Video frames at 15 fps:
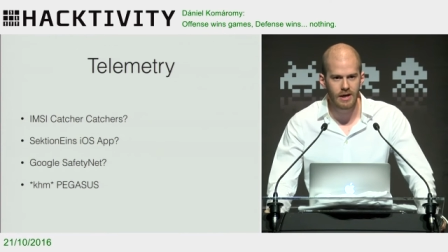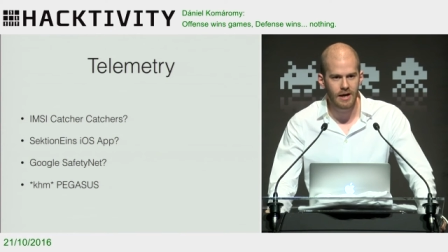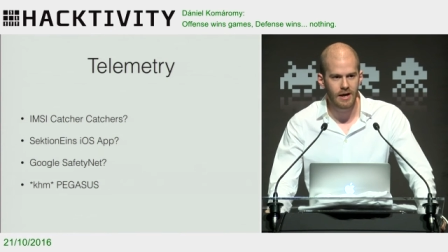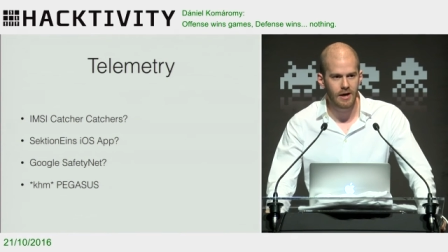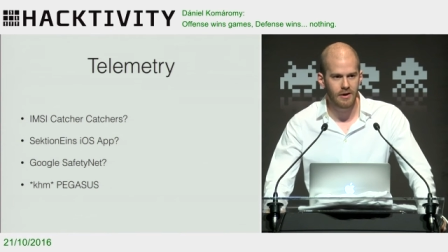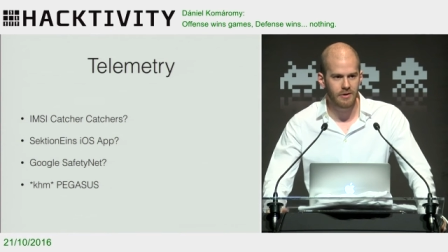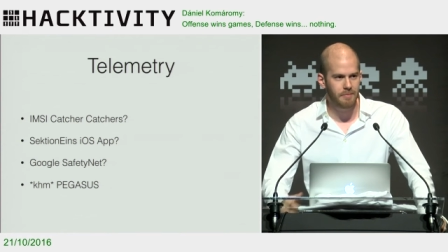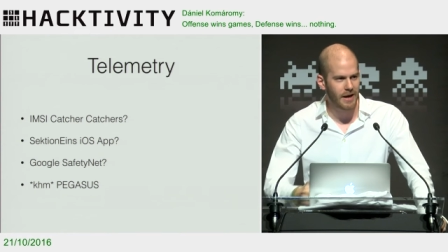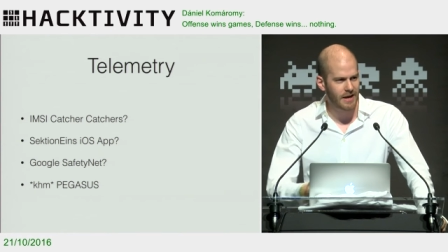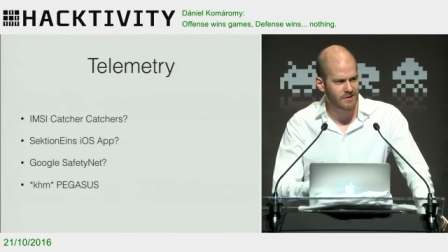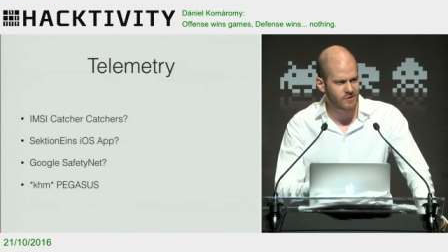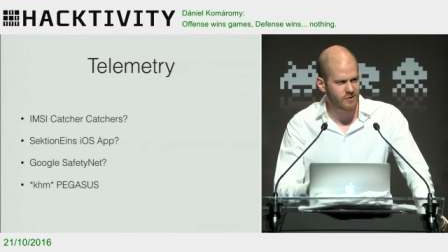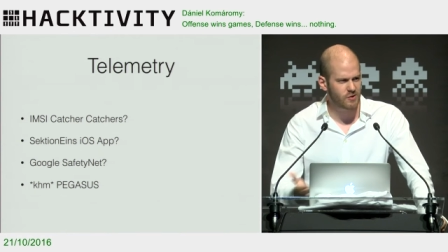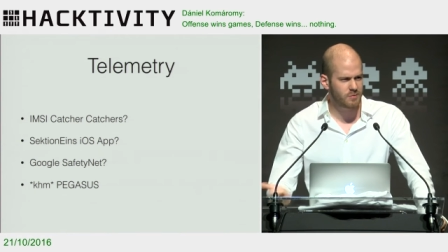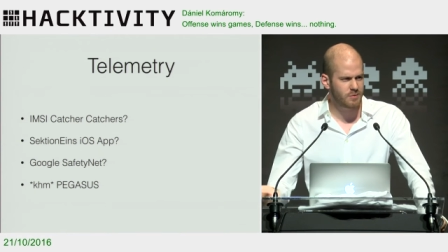The
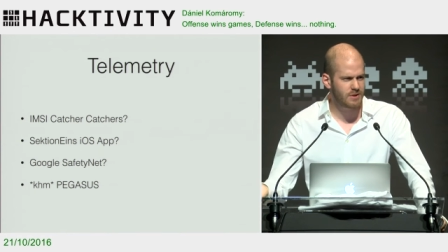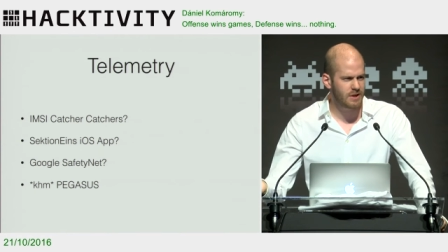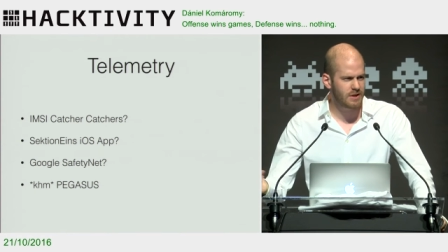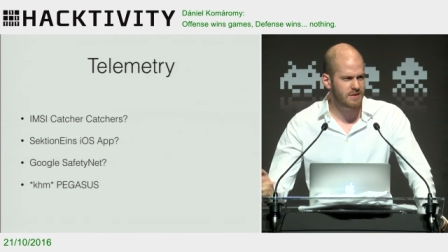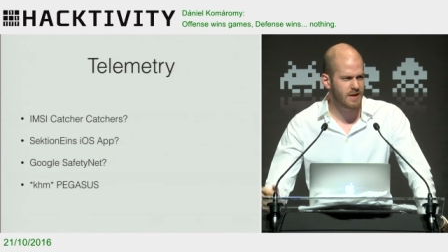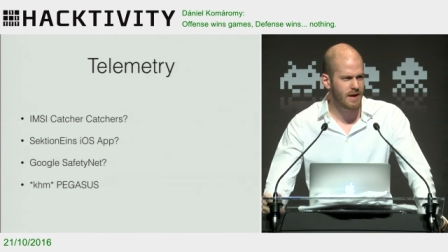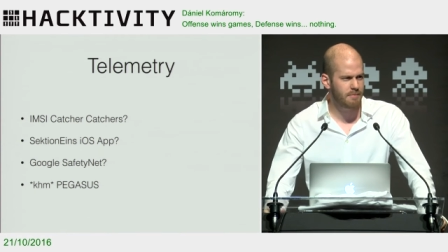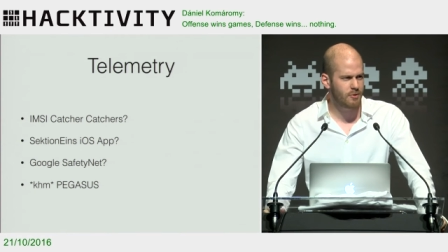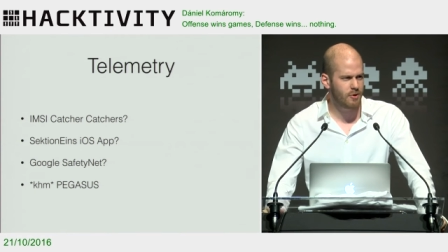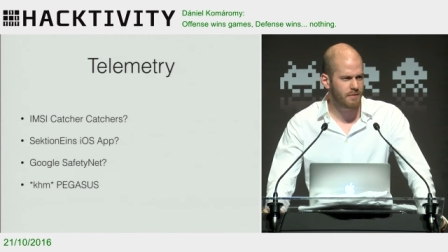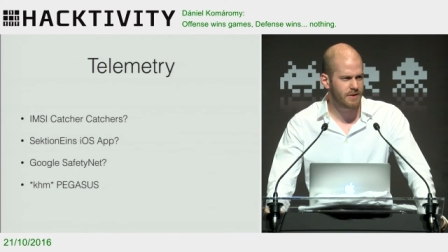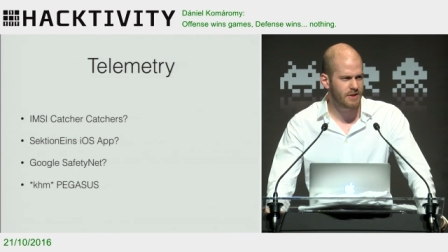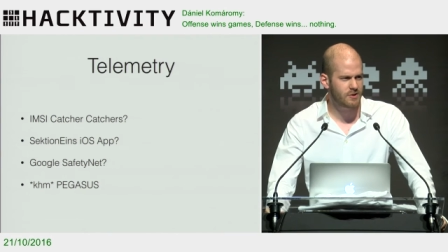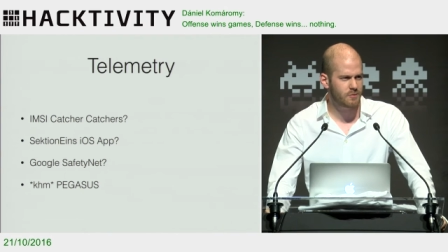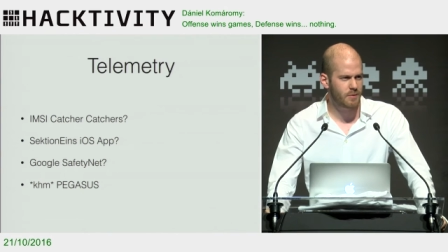Pegasus was an example of
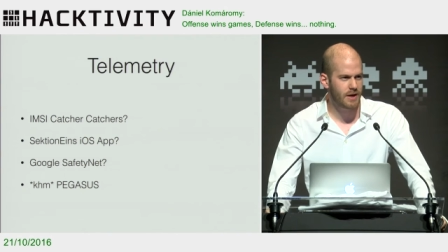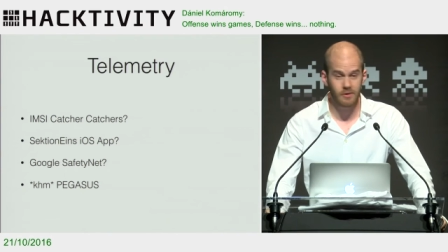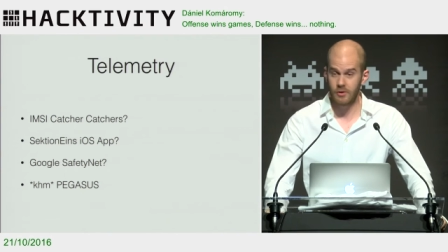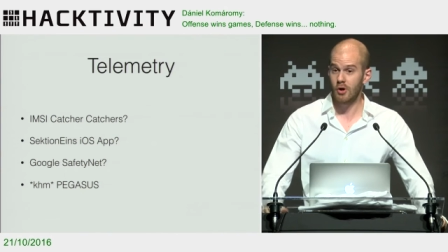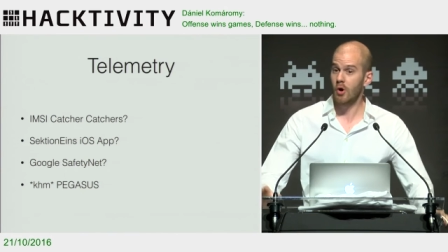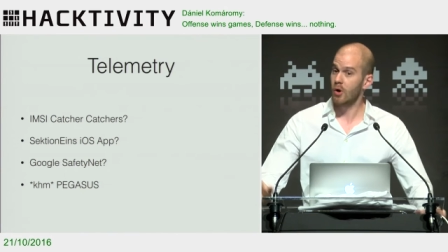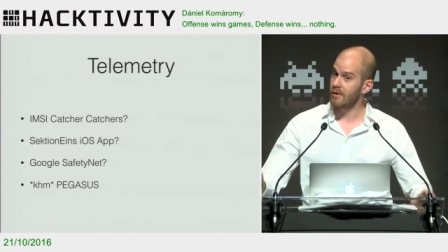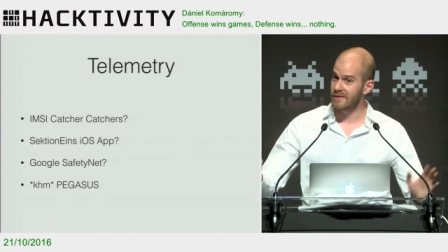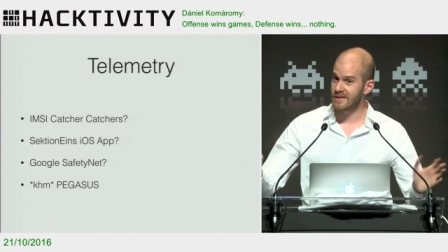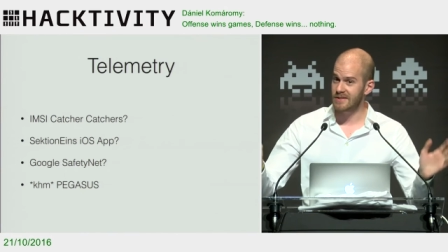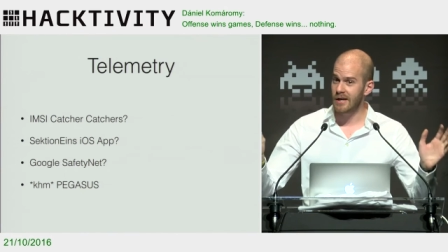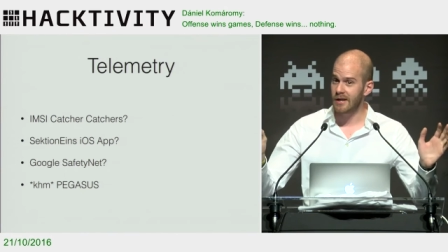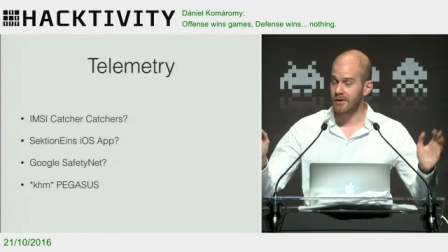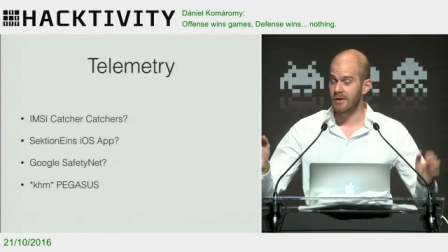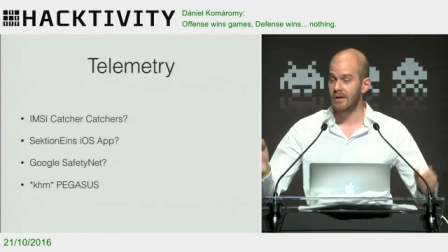this, where, all of a
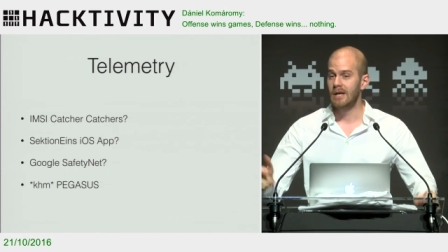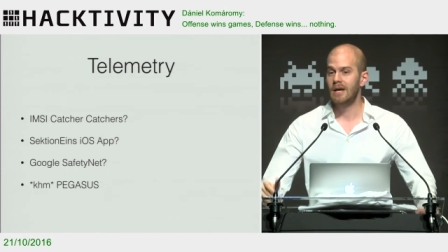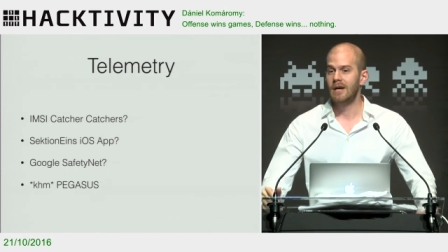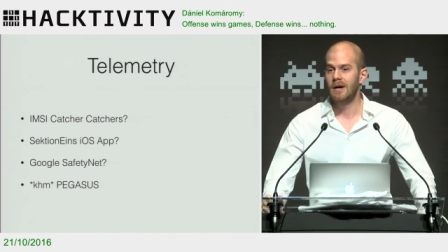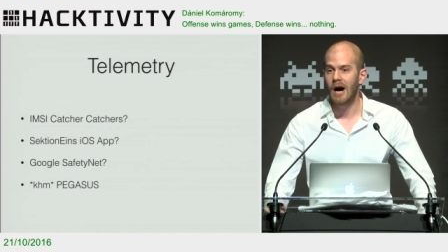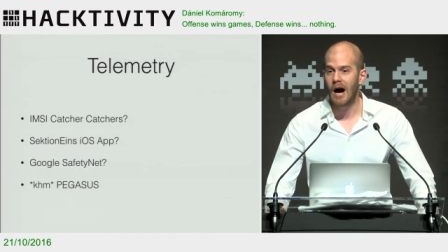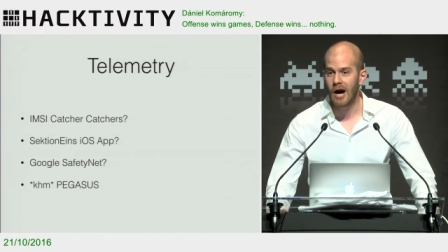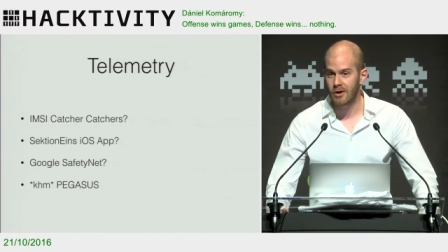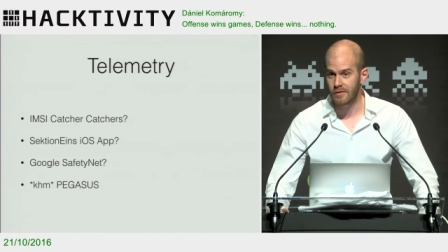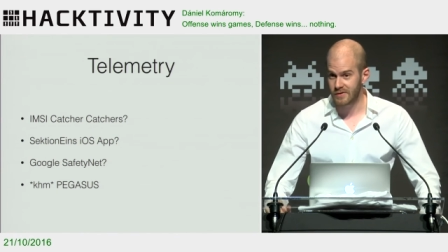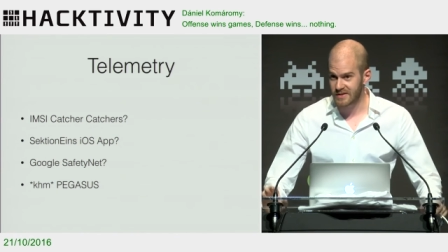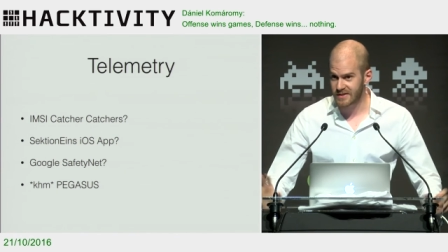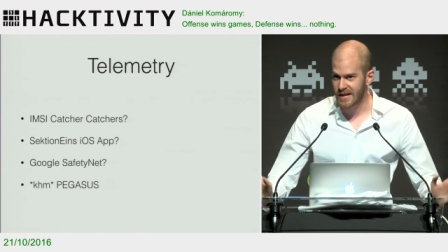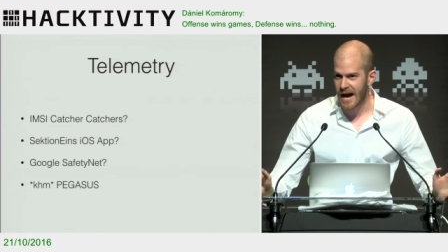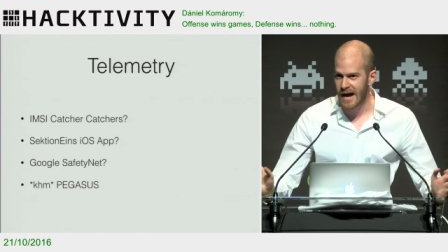sudden, out of
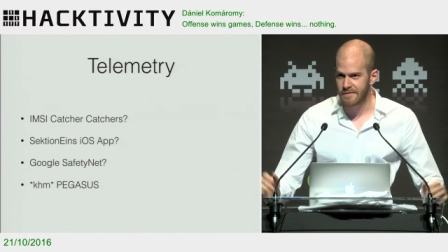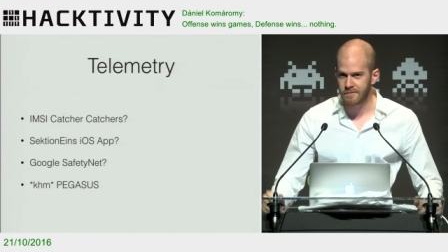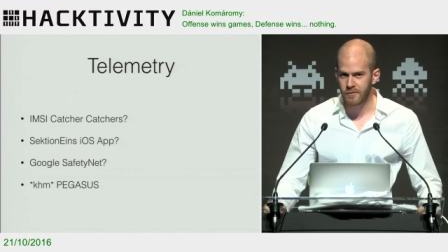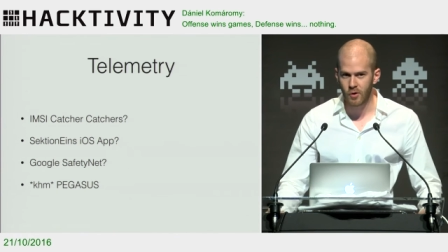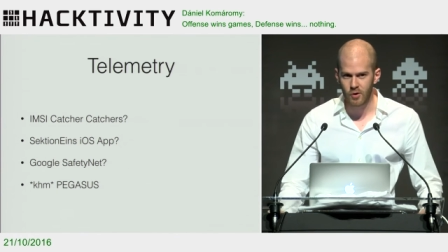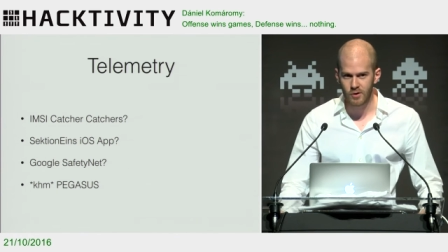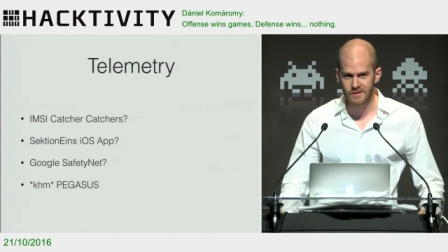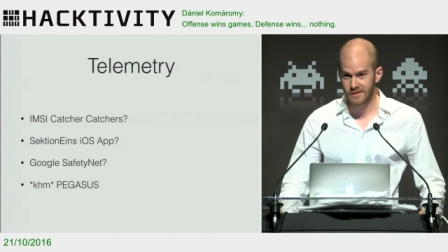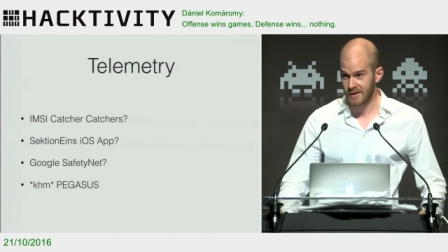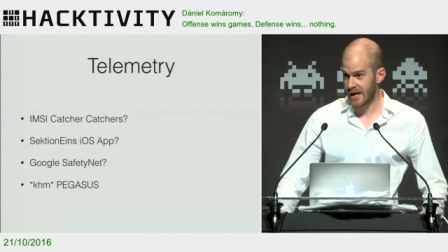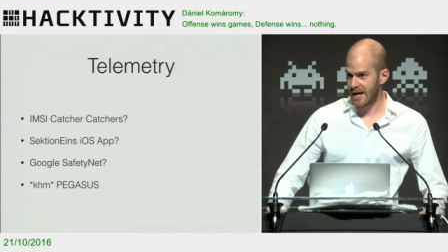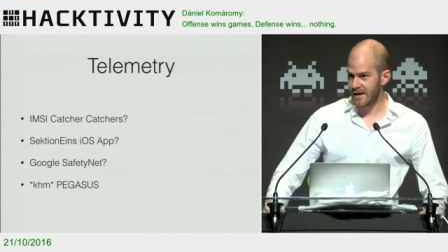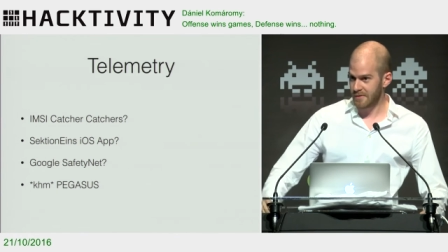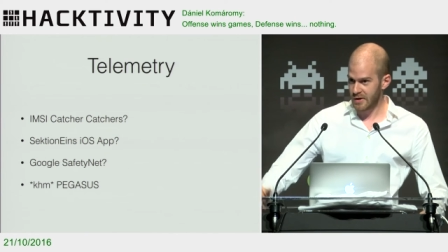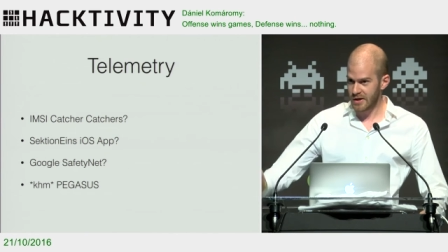the sky falls,
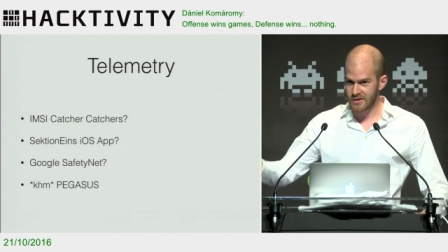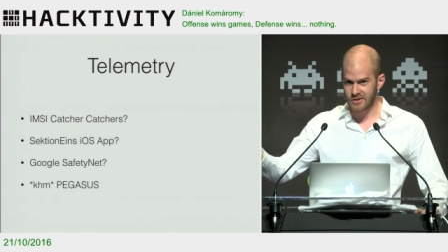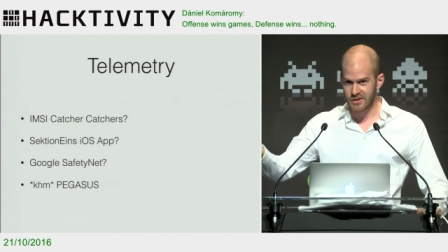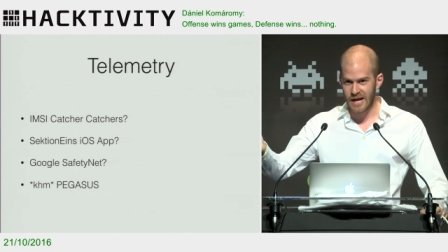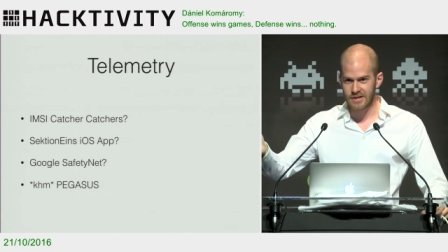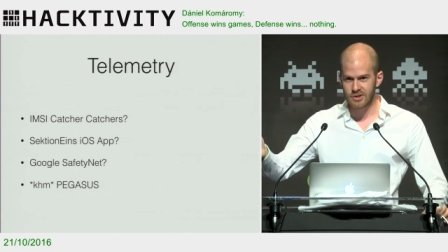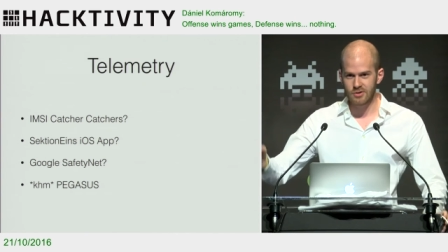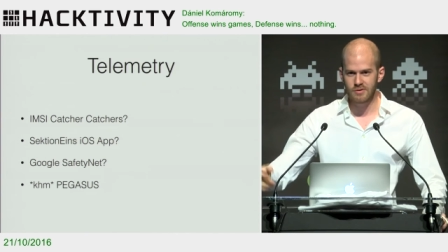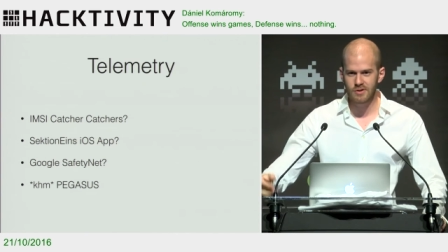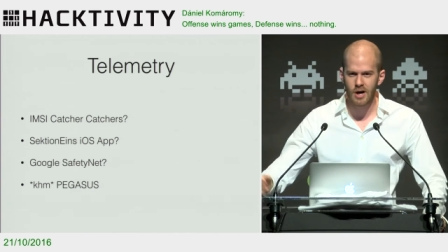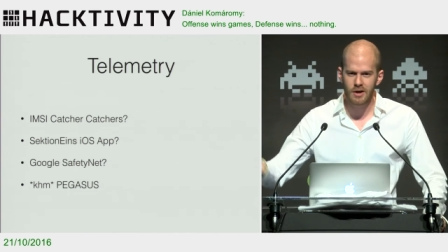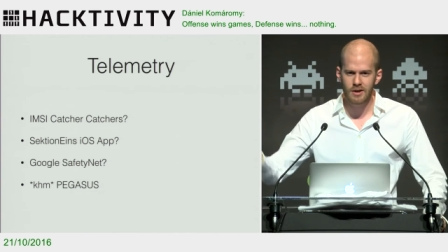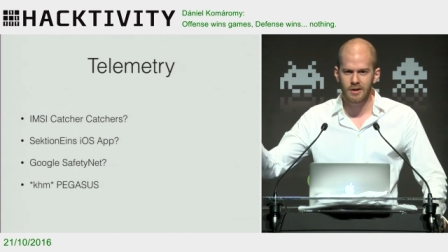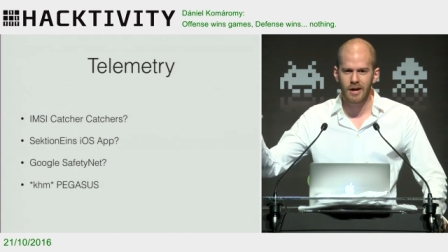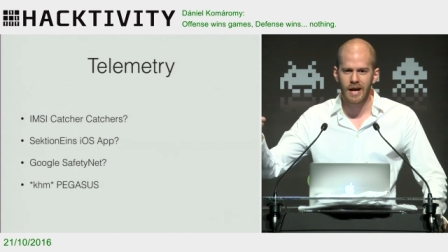hey, here's actual
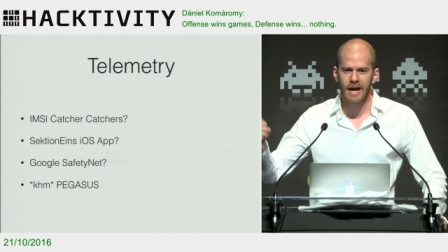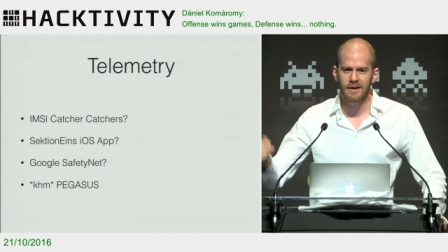targeted